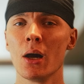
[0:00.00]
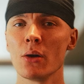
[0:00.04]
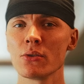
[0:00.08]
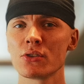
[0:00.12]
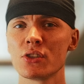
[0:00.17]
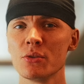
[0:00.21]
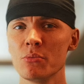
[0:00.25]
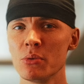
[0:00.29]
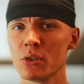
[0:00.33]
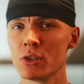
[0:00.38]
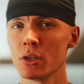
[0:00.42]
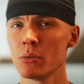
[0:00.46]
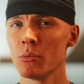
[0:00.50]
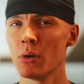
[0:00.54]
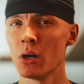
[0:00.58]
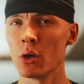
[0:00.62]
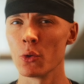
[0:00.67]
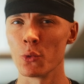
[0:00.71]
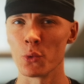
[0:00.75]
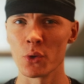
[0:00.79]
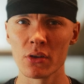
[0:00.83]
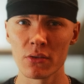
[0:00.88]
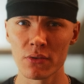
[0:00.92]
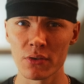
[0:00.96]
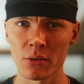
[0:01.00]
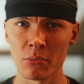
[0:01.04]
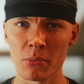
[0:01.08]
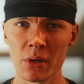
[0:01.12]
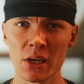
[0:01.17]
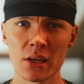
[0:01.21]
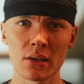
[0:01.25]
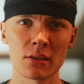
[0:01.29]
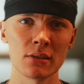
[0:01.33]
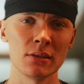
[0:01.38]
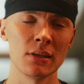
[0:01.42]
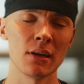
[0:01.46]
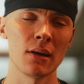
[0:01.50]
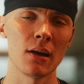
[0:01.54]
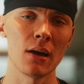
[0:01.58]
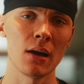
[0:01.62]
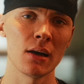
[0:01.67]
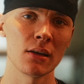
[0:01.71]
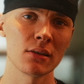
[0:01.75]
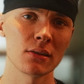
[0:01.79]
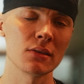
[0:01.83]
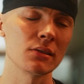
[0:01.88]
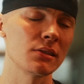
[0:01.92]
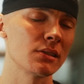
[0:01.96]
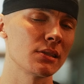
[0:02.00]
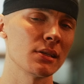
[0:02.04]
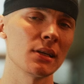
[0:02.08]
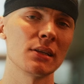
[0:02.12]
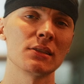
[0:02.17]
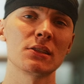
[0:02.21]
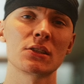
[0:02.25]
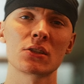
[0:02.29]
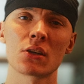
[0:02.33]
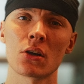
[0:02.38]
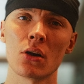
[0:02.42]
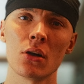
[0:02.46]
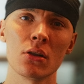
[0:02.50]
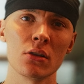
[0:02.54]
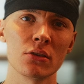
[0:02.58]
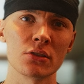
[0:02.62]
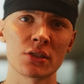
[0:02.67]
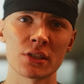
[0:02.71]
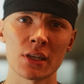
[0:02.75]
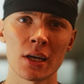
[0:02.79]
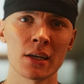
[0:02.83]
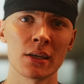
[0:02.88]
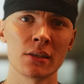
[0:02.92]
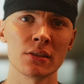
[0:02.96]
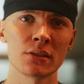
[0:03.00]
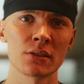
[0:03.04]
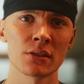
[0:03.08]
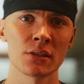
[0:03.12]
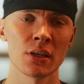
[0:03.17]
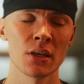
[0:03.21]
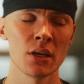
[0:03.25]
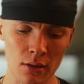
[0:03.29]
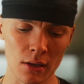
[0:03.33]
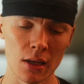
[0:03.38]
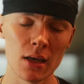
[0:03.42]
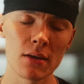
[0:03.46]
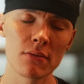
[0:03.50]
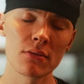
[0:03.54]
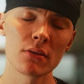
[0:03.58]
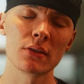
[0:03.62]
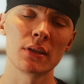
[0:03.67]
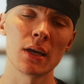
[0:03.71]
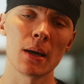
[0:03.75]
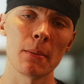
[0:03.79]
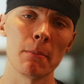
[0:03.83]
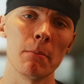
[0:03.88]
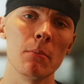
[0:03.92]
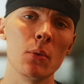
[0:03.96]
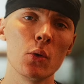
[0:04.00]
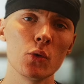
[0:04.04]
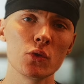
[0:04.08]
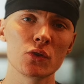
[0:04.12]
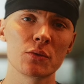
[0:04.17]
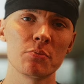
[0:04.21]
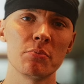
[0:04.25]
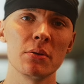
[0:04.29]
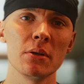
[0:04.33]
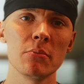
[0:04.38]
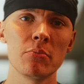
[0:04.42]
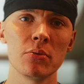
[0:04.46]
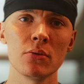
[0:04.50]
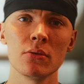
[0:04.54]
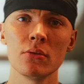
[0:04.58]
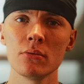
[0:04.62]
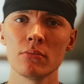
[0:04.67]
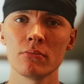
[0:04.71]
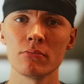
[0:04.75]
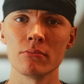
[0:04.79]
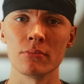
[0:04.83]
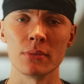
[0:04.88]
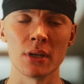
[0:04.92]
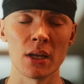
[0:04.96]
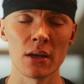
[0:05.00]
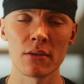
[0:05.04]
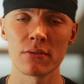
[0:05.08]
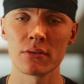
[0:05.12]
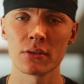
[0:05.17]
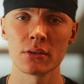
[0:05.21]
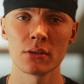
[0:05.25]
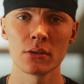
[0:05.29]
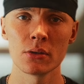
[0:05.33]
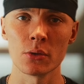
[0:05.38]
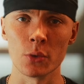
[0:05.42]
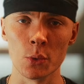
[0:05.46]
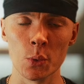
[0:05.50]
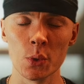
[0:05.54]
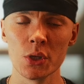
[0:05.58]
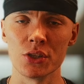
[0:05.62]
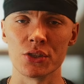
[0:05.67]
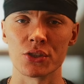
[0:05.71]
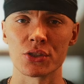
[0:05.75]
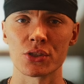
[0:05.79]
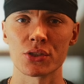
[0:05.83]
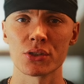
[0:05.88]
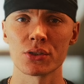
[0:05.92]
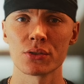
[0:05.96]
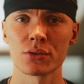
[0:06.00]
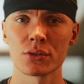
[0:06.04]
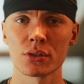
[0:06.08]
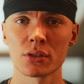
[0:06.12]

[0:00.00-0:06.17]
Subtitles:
how to become a real filmmaker that understands color science in a level that most people never reach.